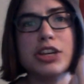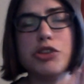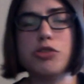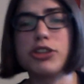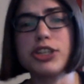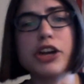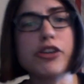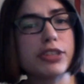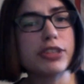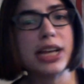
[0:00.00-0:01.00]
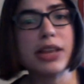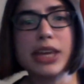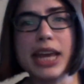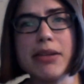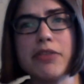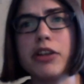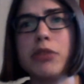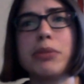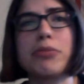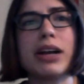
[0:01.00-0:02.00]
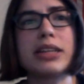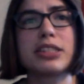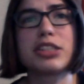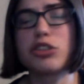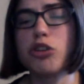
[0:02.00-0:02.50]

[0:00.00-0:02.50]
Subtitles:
You just understand the game development process so